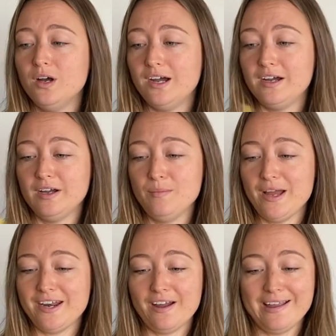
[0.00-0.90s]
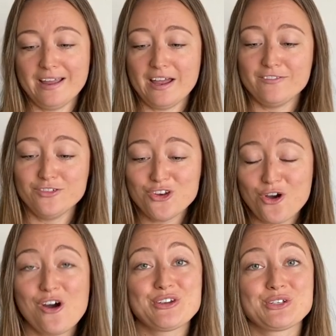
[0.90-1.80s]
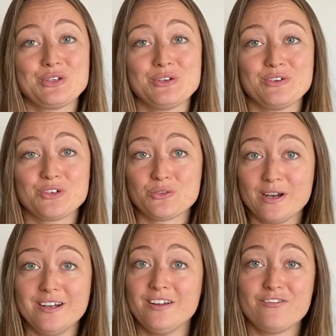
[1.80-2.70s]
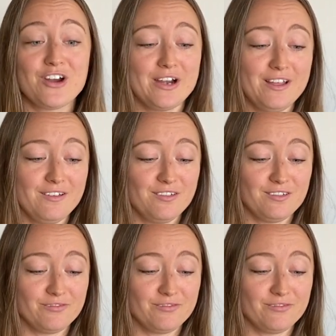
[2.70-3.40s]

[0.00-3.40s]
and I have not treated it very,